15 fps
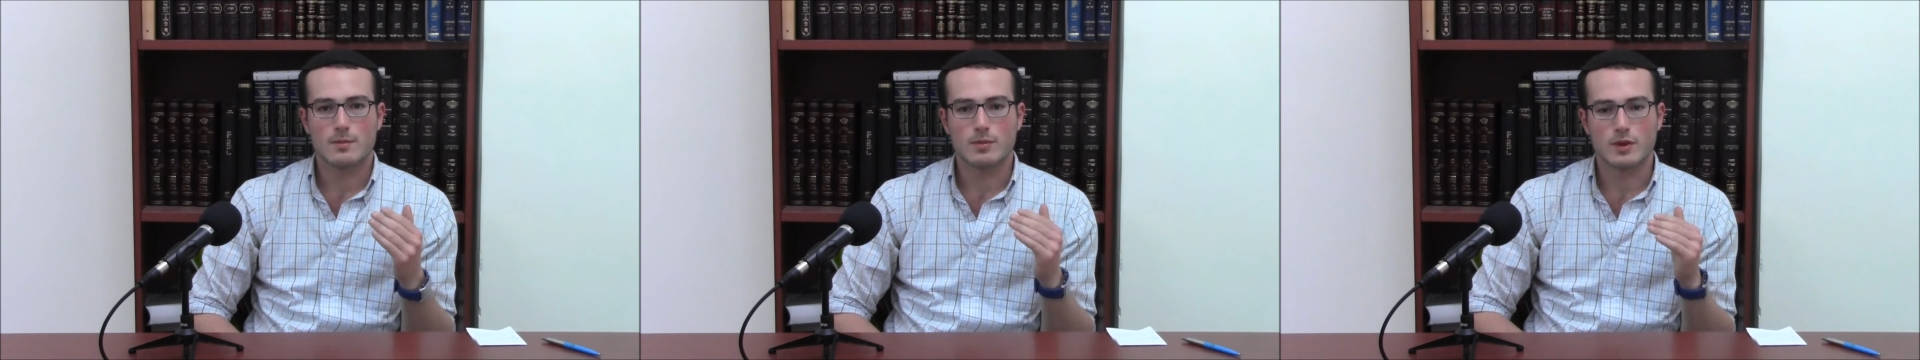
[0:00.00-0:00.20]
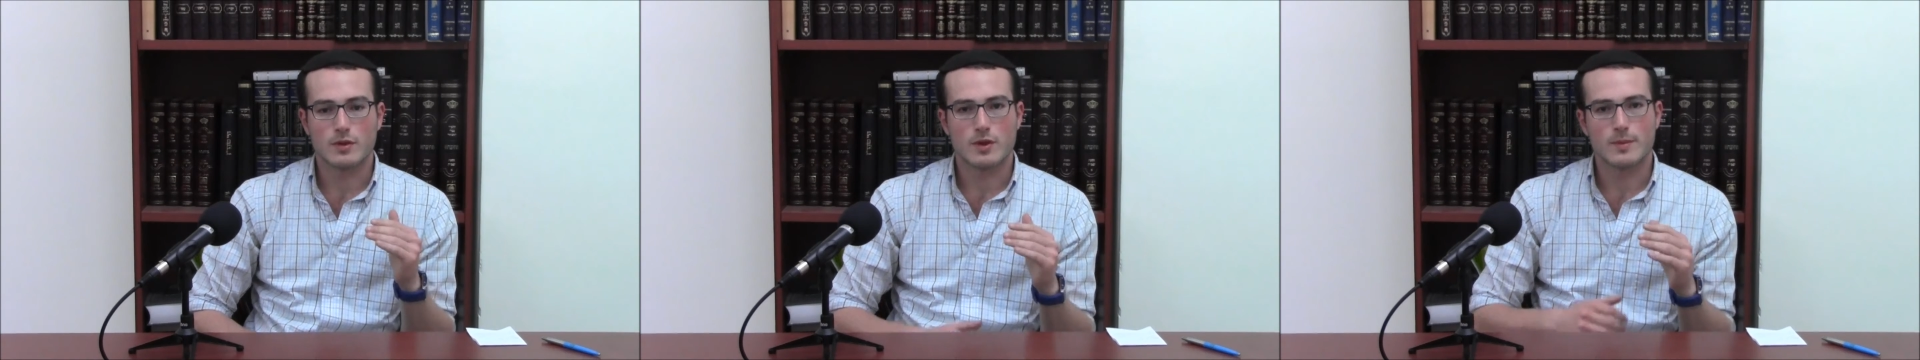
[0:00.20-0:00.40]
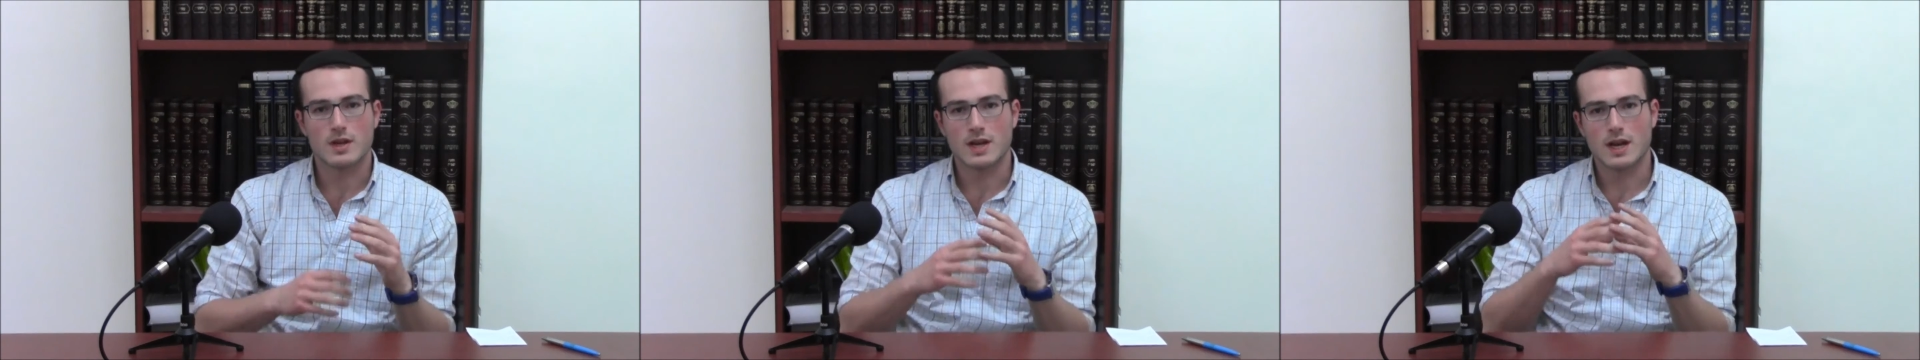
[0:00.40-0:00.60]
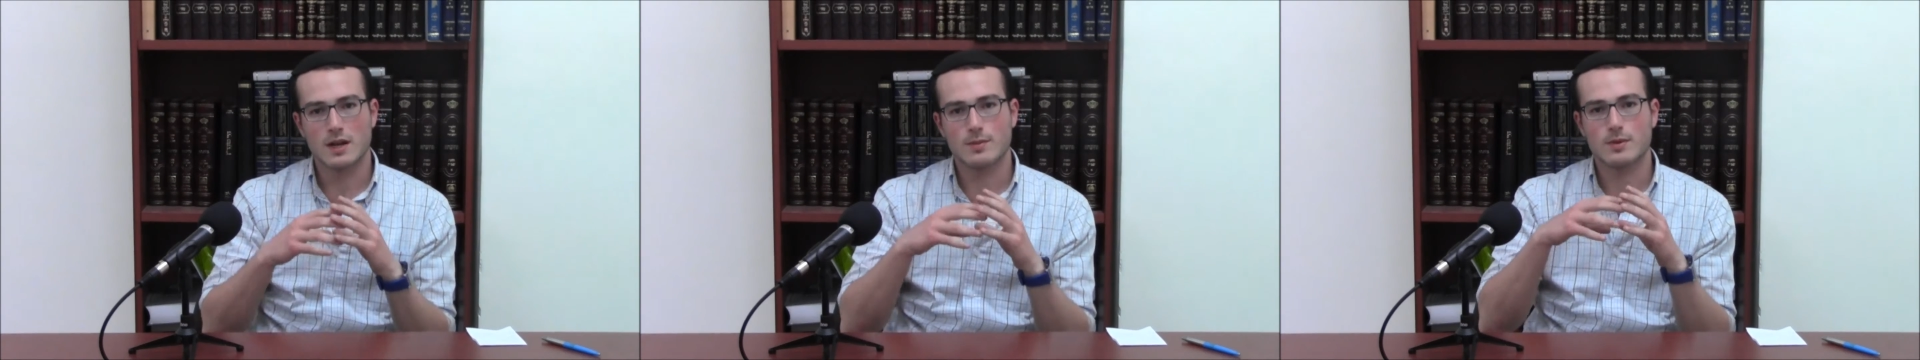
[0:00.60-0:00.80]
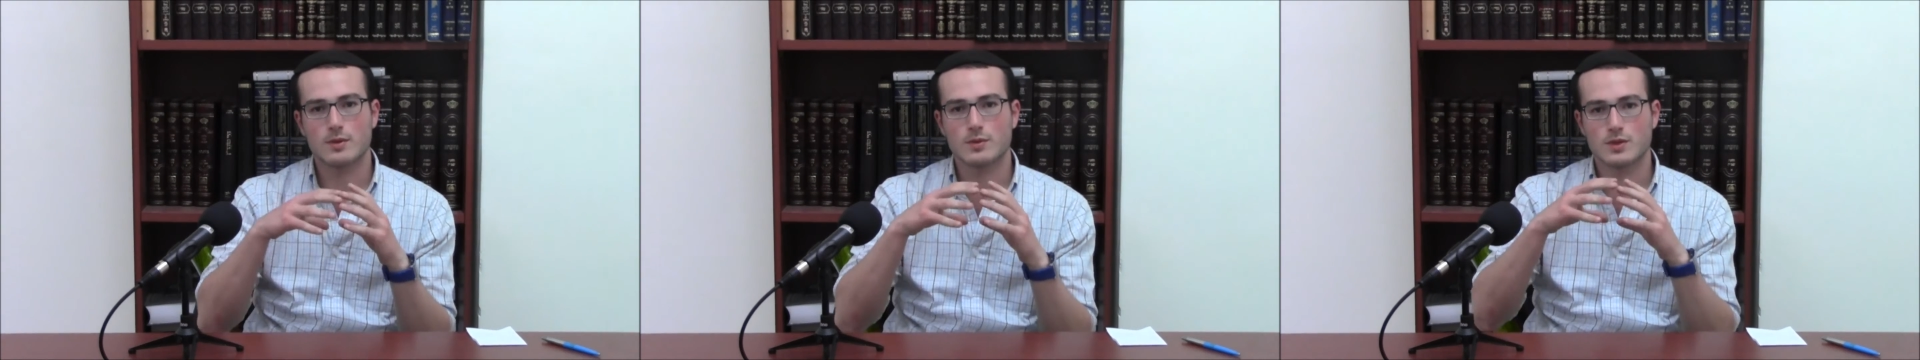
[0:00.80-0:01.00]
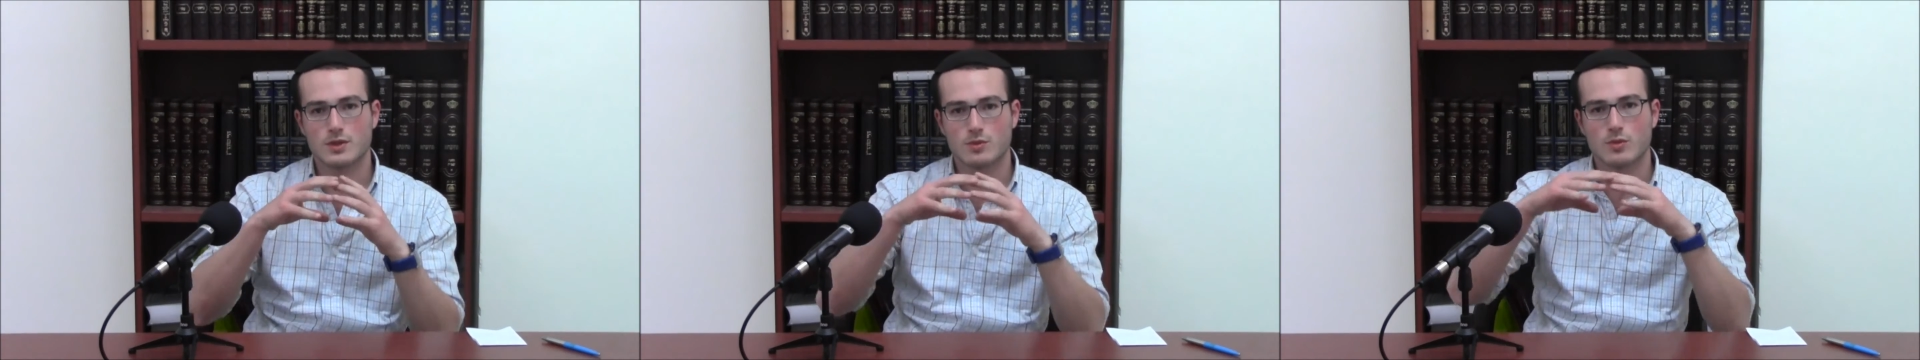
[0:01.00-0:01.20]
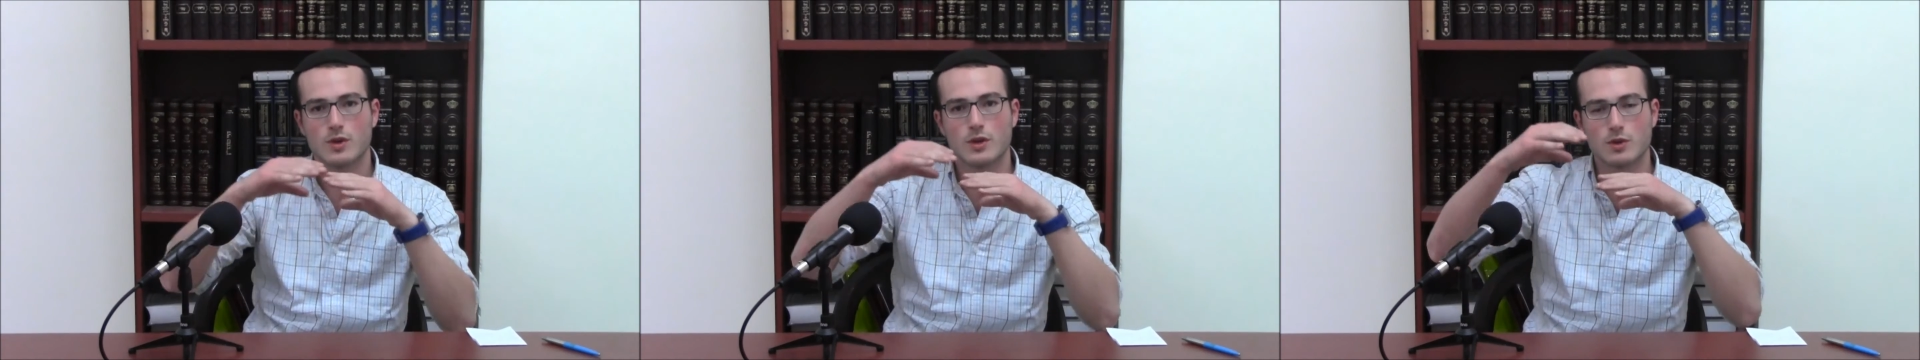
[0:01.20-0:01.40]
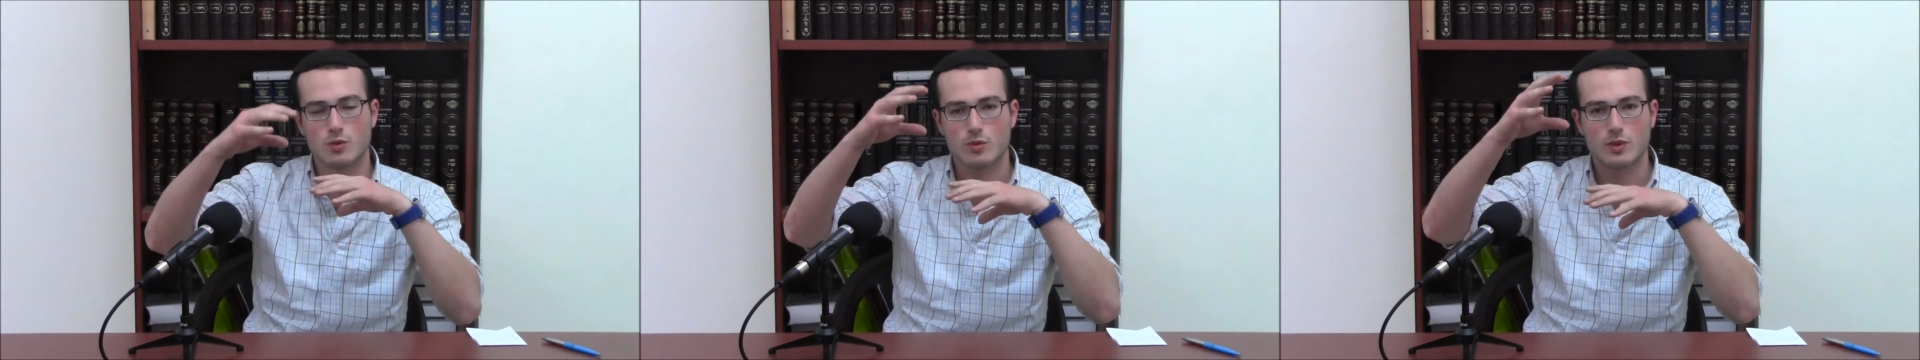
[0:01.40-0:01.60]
but Rabbi Nachman was the one who